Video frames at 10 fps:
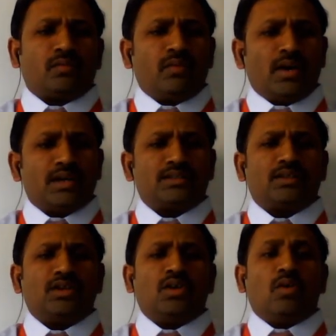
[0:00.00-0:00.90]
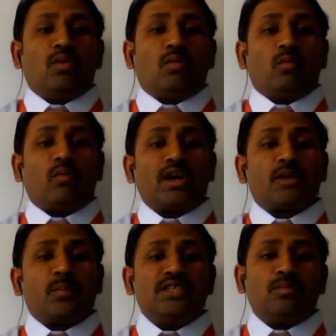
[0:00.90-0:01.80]
First,
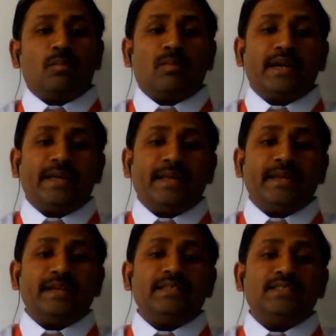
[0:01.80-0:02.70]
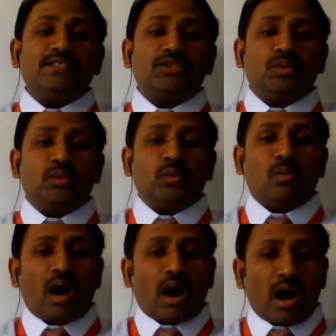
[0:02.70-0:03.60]
workpiece material is too
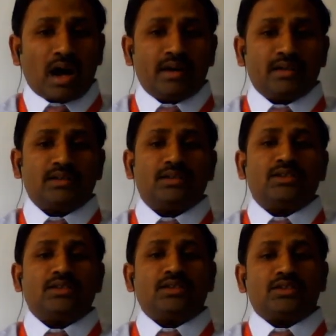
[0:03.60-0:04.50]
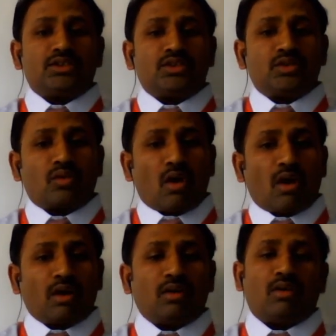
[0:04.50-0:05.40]
hard,
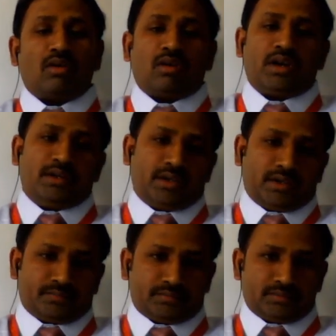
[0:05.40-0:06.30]
strong or tough.